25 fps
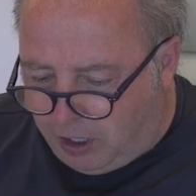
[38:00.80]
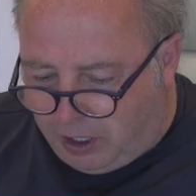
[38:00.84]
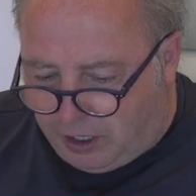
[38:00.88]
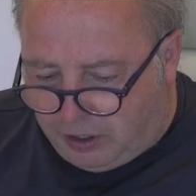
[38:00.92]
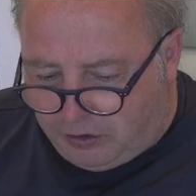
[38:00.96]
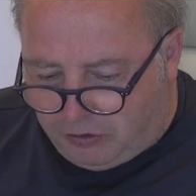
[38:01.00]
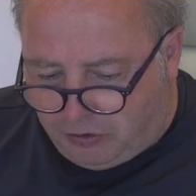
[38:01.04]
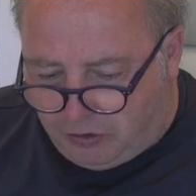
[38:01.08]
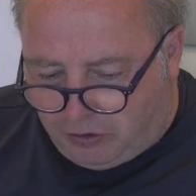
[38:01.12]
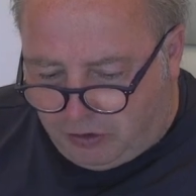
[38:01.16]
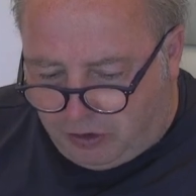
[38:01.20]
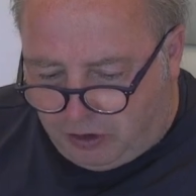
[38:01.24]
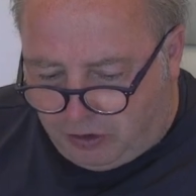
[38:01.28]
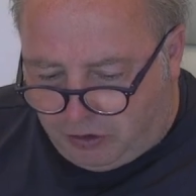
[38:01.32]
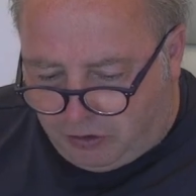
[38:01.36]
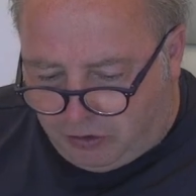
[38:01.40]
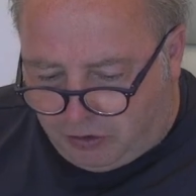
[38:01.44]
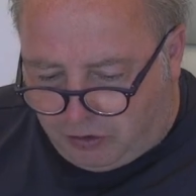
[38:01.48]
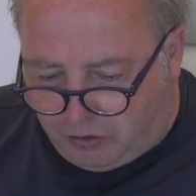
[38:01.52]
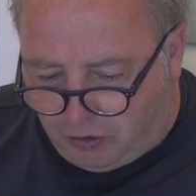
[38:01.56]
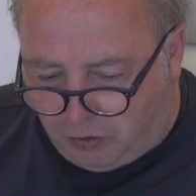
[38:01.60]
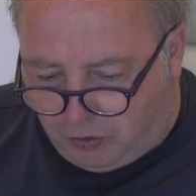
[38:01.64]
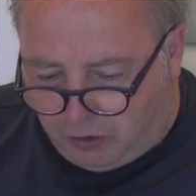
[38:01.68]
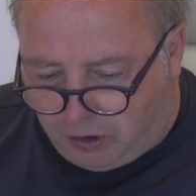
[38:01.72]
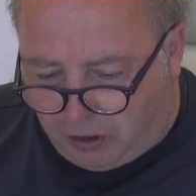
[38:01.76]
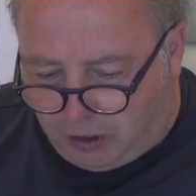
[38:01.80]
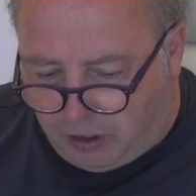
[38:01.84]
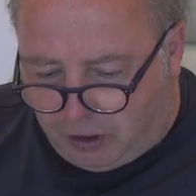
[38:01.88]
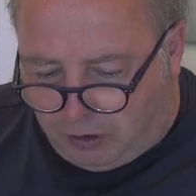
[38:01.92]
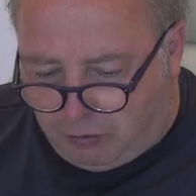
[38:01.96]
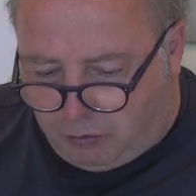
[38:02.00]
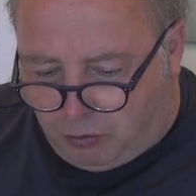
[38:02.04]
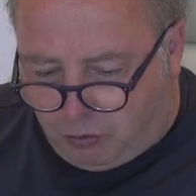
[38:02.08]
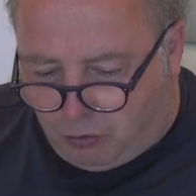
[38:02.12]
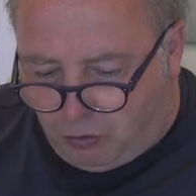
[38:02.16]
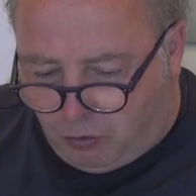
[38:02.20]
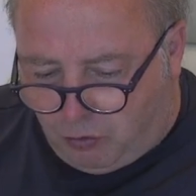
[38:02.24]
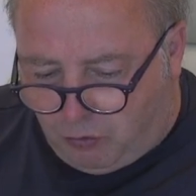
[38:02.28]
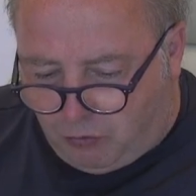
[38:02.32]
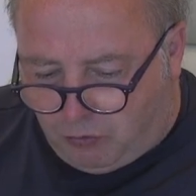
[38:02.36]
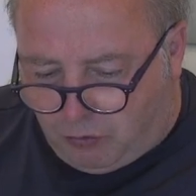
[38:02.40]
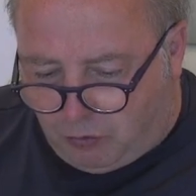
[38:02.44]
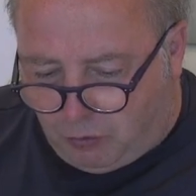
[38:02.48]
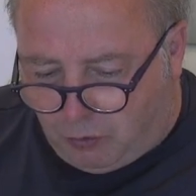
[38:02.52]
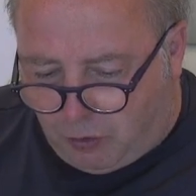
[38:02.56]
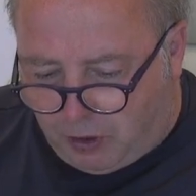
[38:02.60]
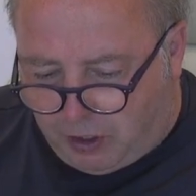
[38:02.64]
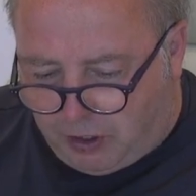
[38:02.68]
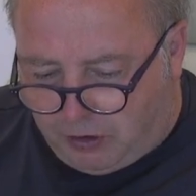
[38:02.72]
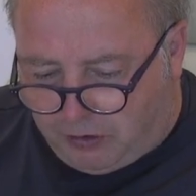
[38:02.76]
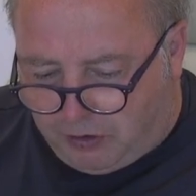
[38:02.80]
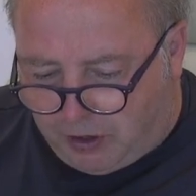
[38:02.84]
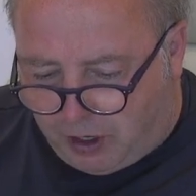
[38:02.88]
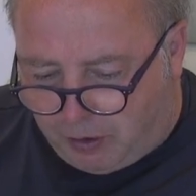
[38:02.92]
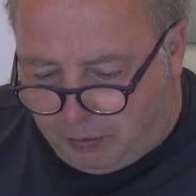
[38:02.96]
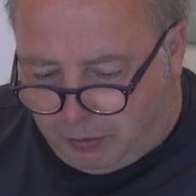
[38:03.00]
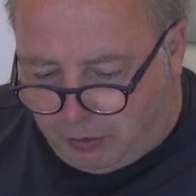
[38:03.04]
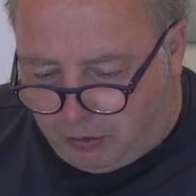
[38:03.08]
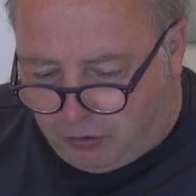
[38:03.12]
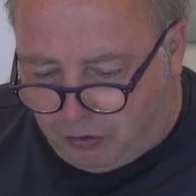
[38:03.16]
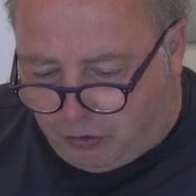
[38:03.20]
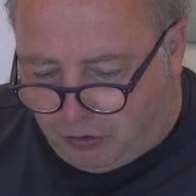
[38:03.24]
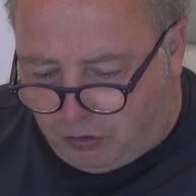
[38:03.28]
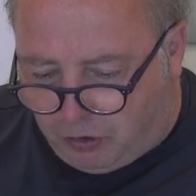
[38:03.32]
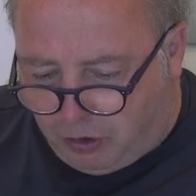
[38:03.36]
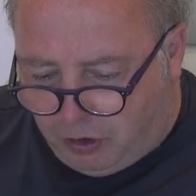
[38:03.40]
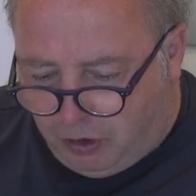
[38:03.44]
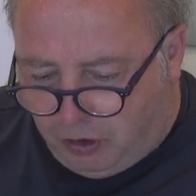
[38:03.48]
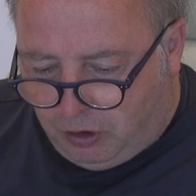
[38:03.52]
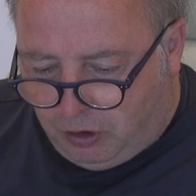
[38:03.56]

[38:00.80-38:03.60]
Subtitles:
has historically proven when this happens?